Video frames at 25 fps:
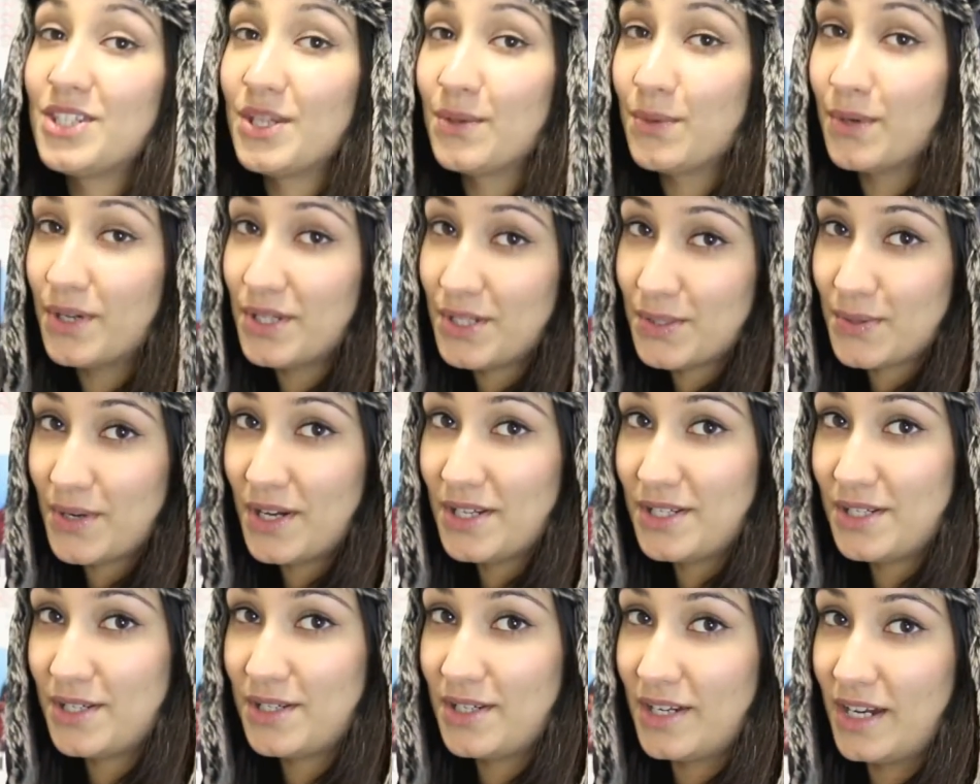So what do
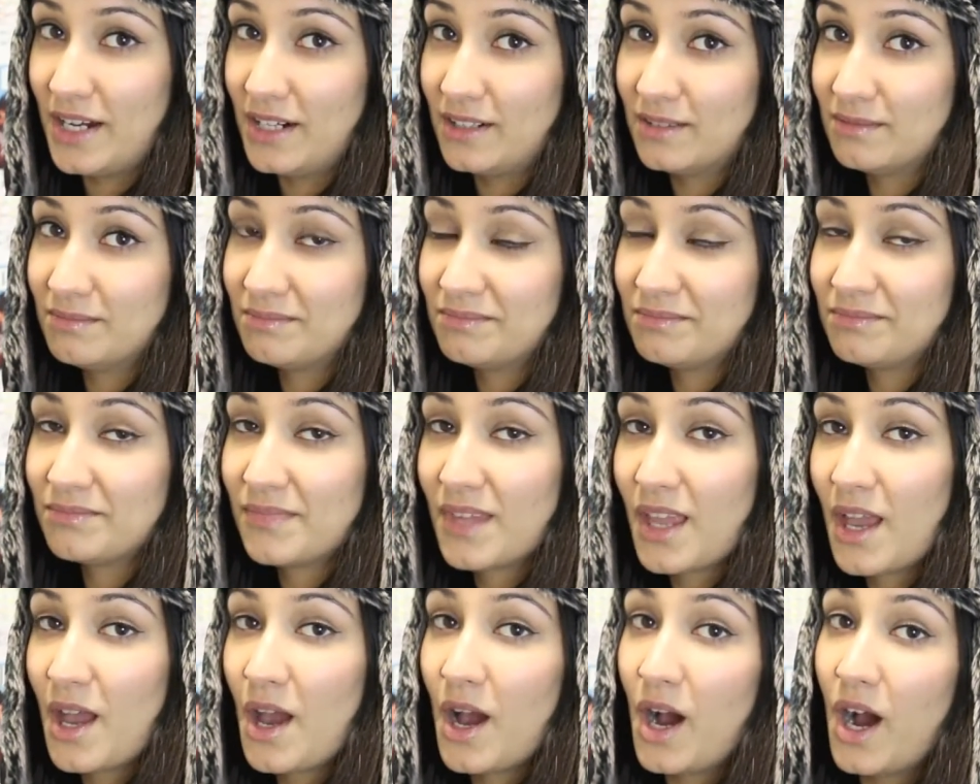I do now?
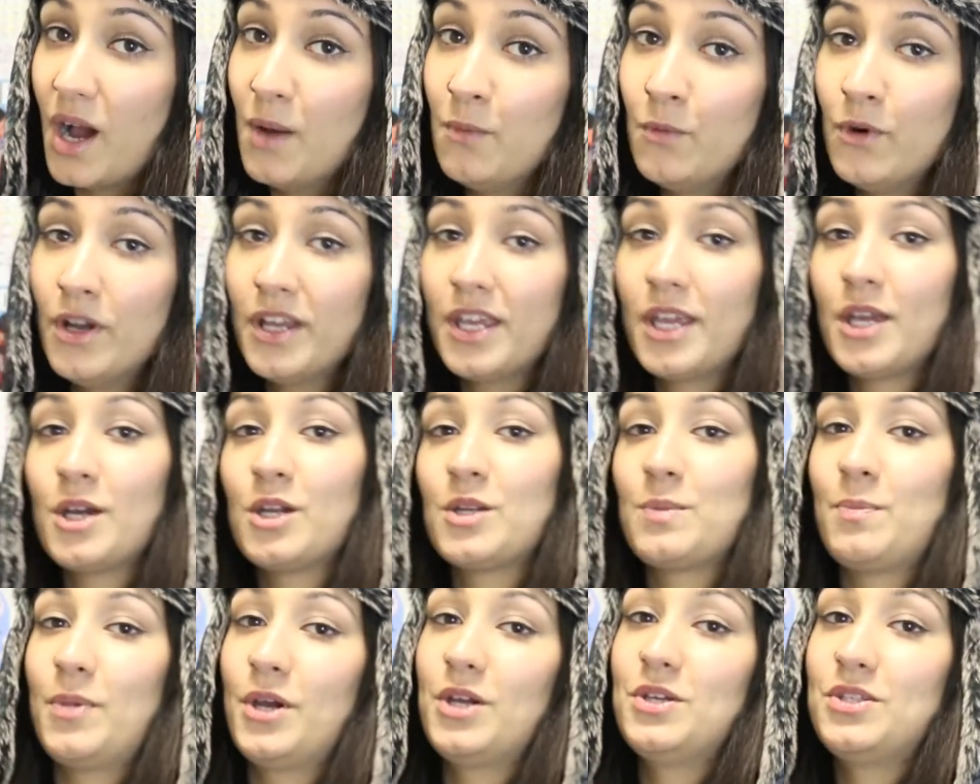I'm working
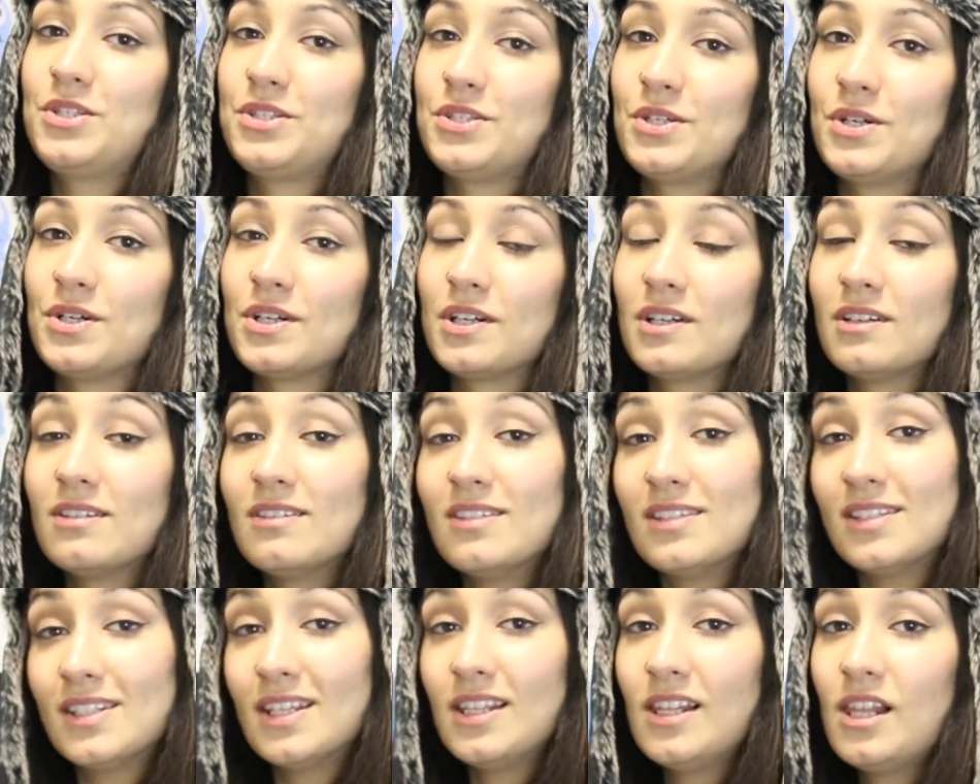on a postdoc,
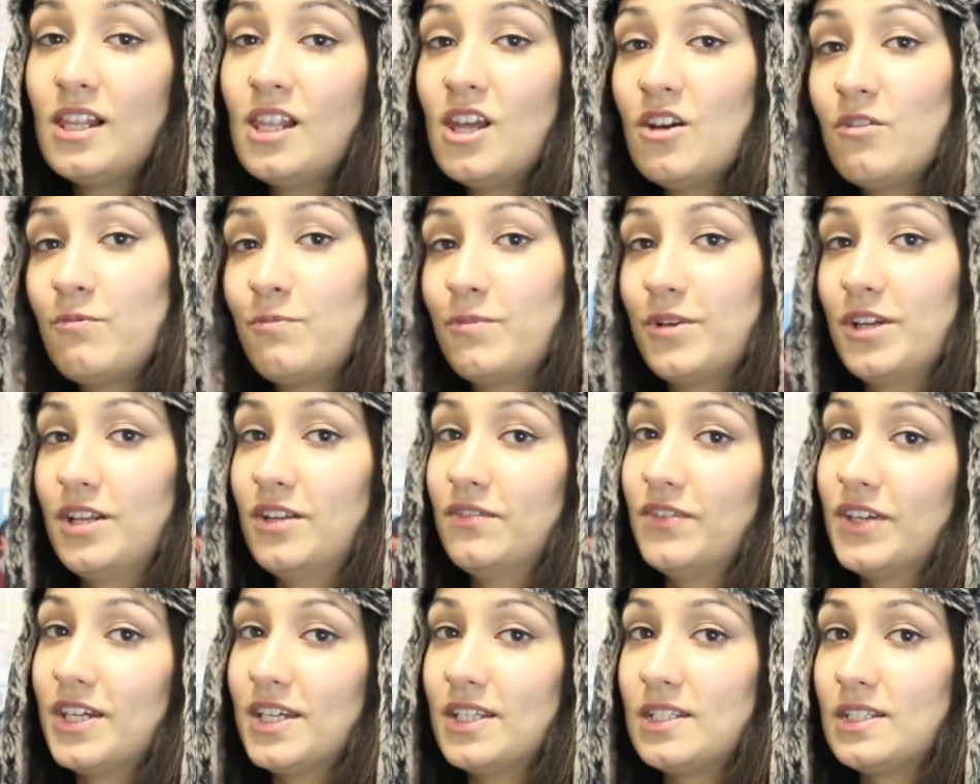still at Loughborough
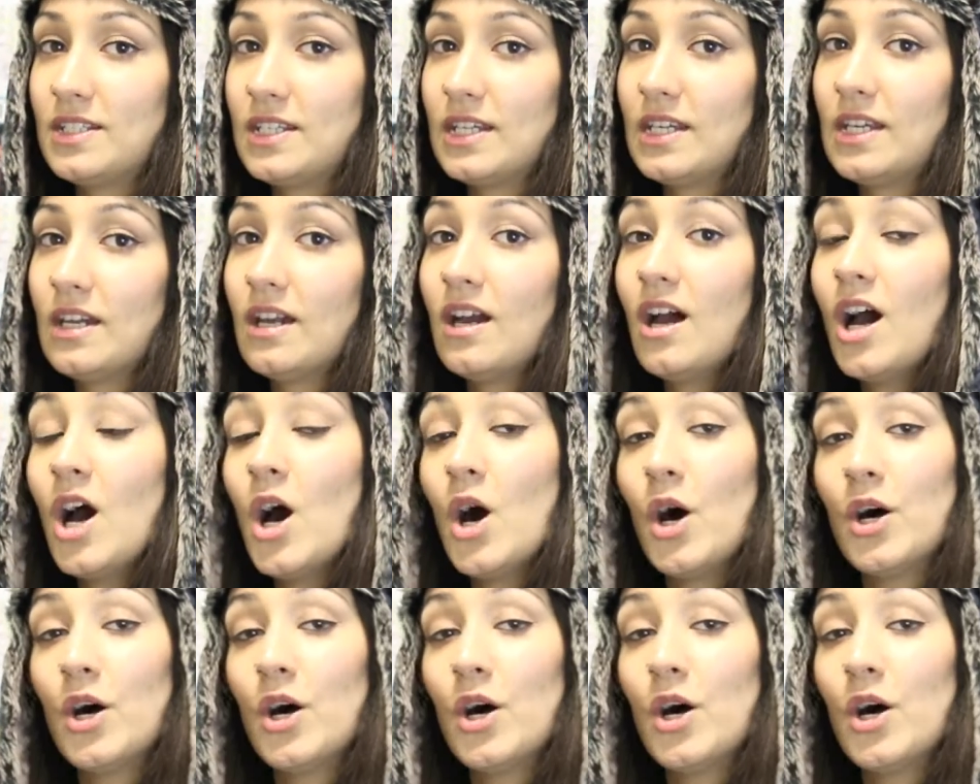University,